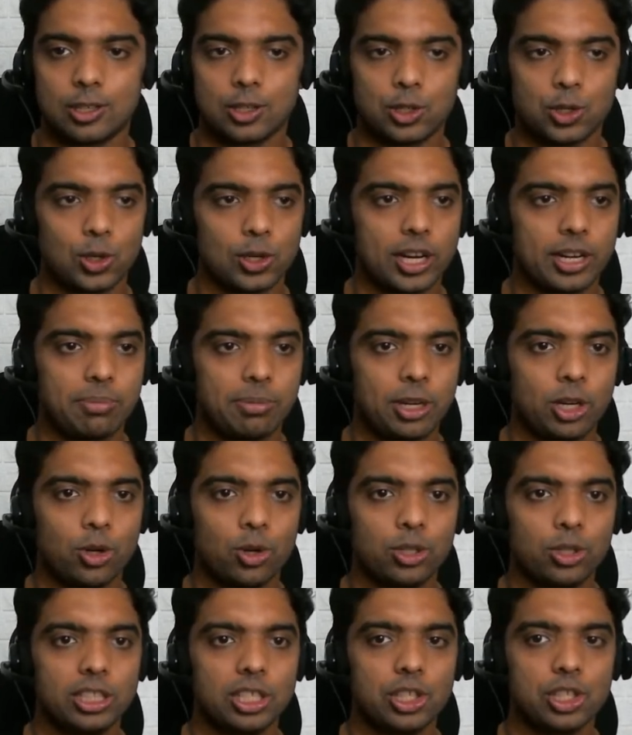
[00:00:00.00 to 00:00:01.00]
So let me
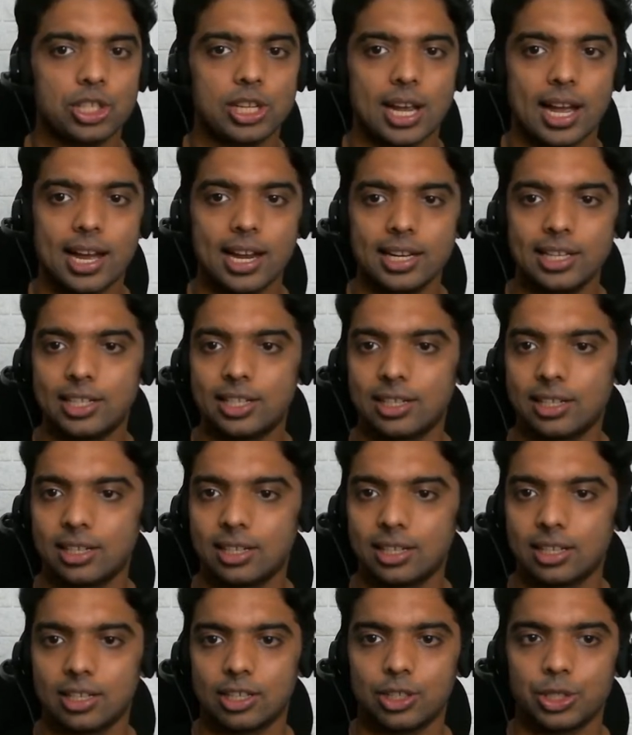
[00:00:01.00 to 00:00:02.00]
know in the chat.
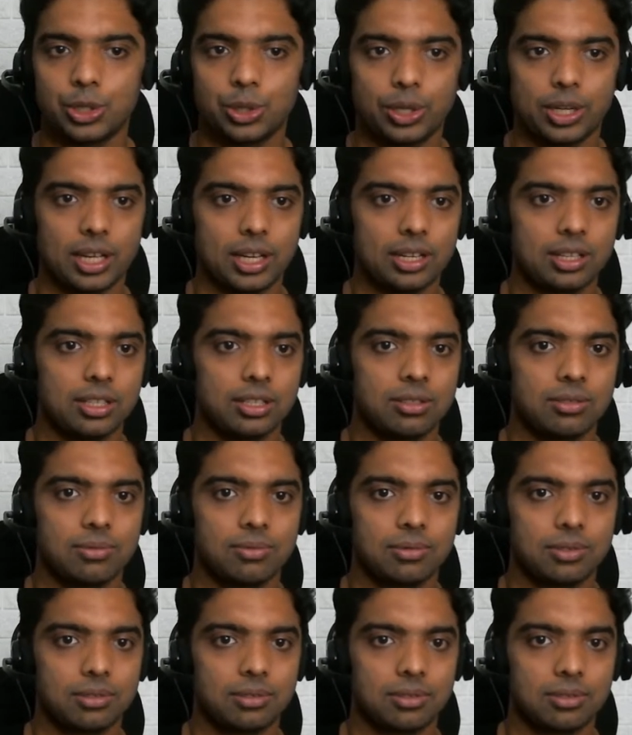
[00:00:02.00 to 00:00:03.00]
You can
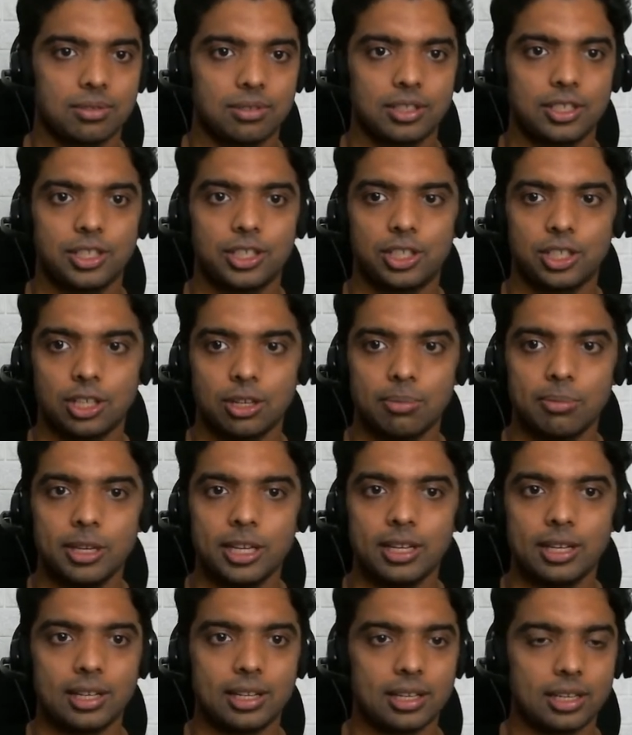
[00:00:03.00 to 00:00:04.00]
hear
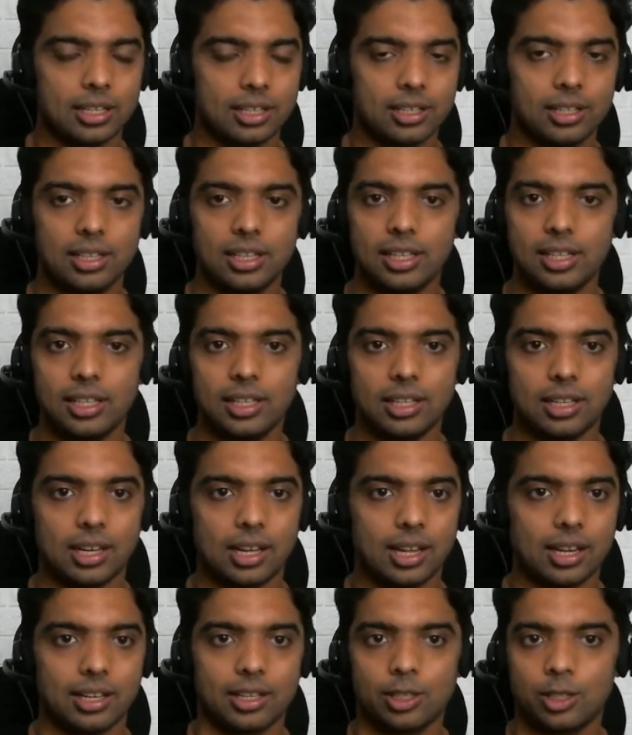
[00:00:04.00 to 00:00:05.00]
me clearly
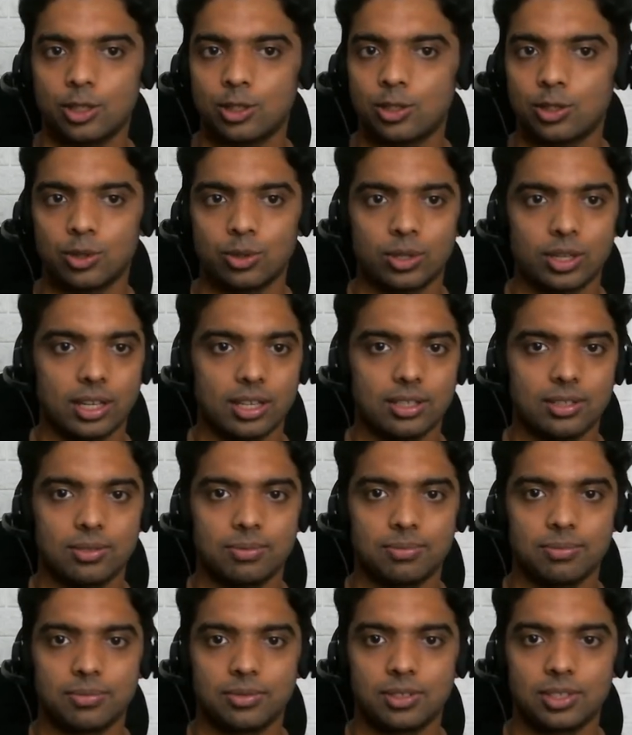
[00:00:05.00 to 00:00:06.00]
and you can
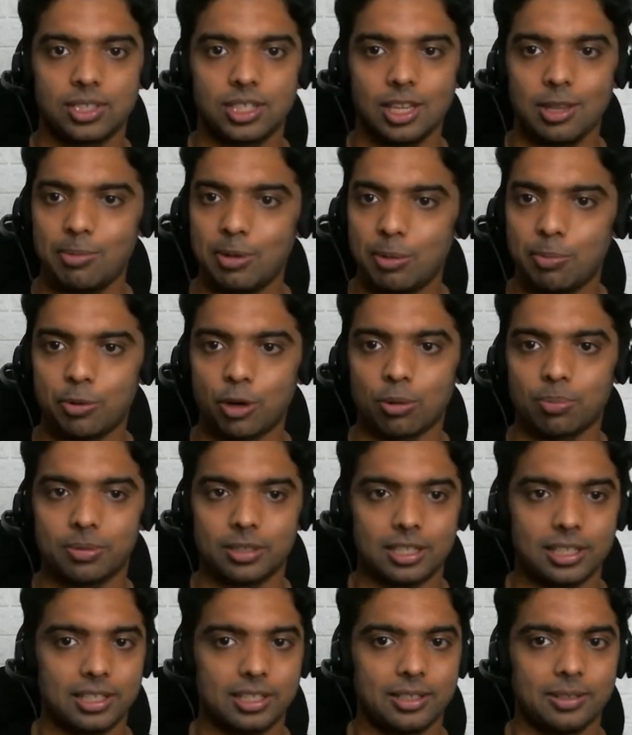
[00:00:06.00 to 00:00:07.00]
see me
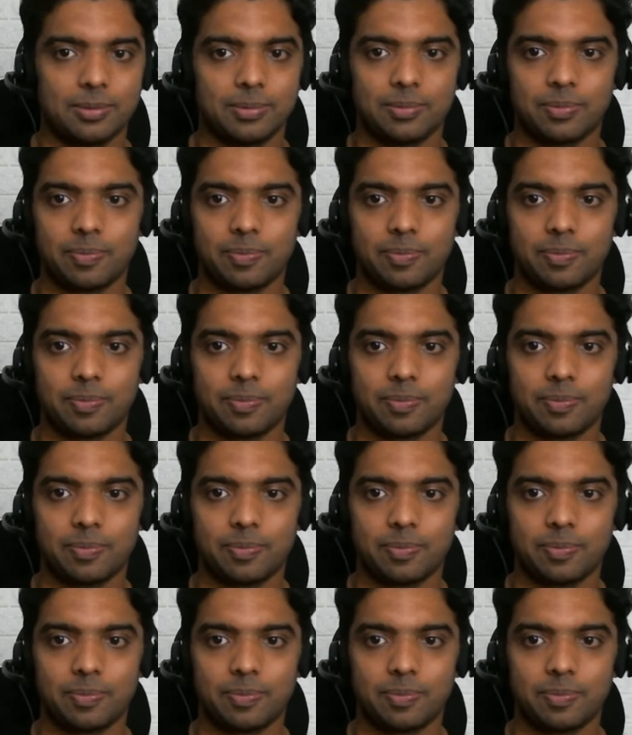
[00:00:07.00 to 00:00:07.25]
properly.